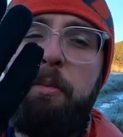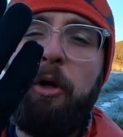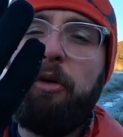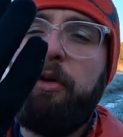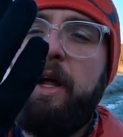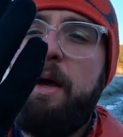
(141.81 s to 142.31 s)

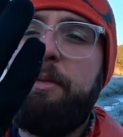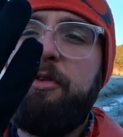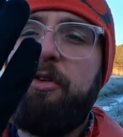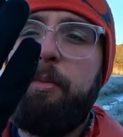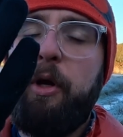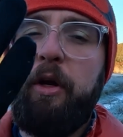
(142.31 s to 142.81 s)
model name
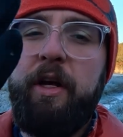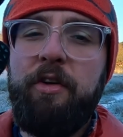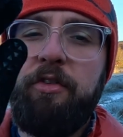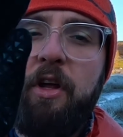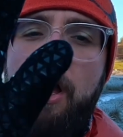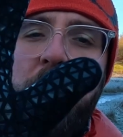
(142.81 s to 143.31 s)
is to be
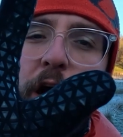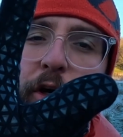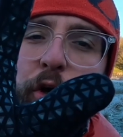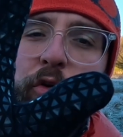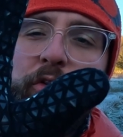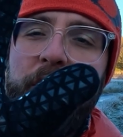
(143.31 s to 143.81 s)
honest,
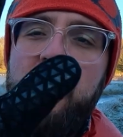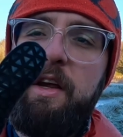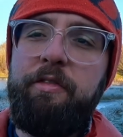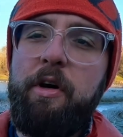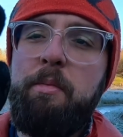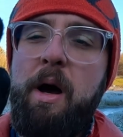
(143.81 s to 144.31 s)
and
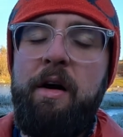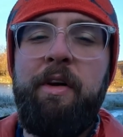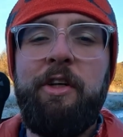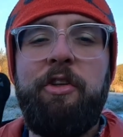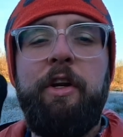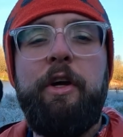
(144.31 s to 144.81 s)
underneath them I've
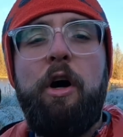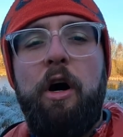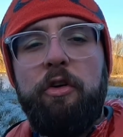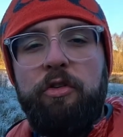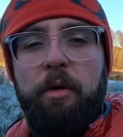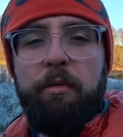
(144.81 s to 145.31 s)
actually
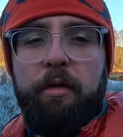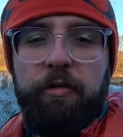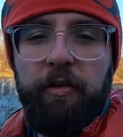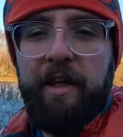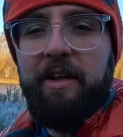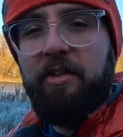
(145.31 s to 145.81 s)
got some
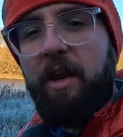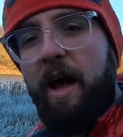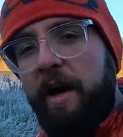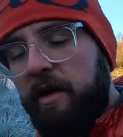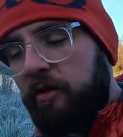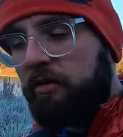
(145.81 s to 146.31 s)
fleece
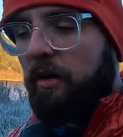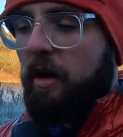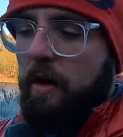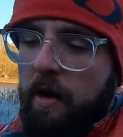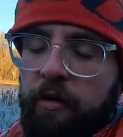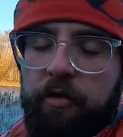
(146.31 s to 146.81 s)
liners
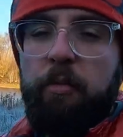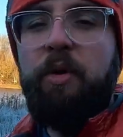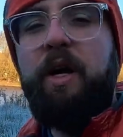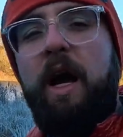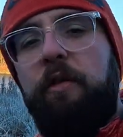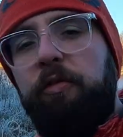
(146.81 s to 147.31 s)
from
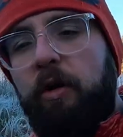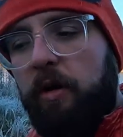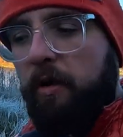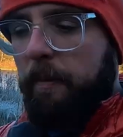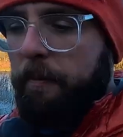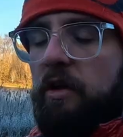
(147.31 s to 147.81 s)

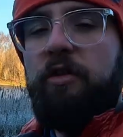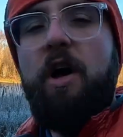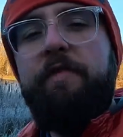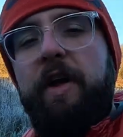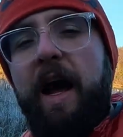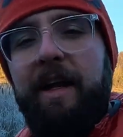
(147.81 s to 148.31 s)
Decathlon. So
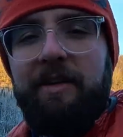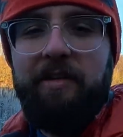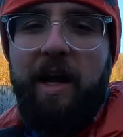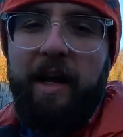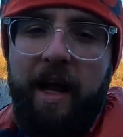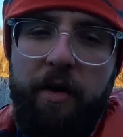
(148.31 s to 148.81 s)
if your hands
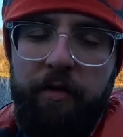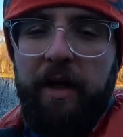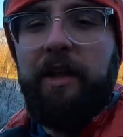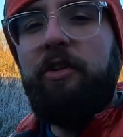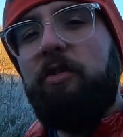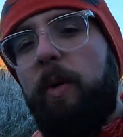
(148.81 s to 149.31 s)
start getting
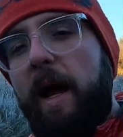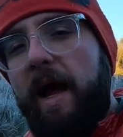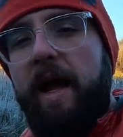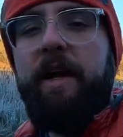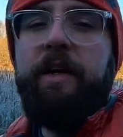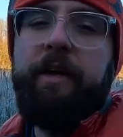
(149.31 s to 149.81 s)
really
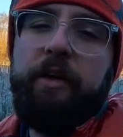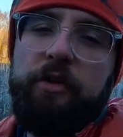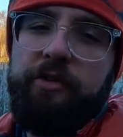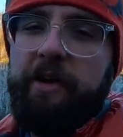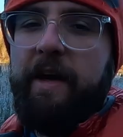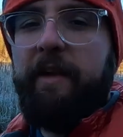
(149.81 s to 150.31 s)
sweaty, you can
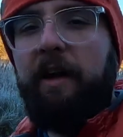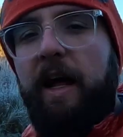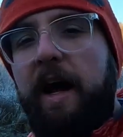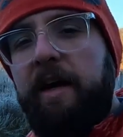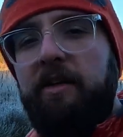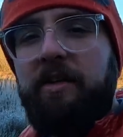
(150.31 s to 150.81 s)
just take the
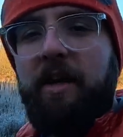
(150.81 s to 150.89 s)
liners